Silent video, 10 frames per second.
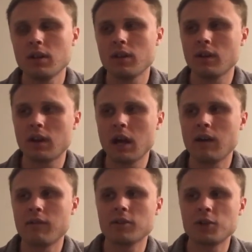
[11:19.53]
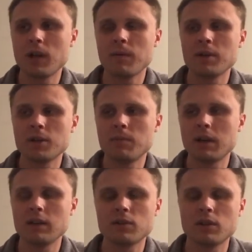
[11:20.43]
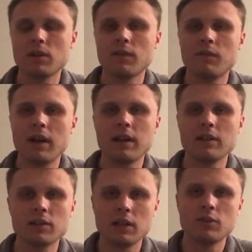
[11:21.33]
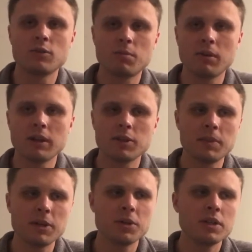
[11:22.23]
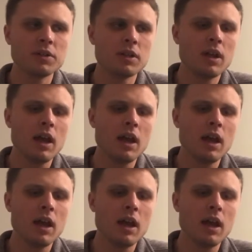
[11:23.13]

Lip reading: the conference championship against the Vikings, and then Super Bowl against Patriots,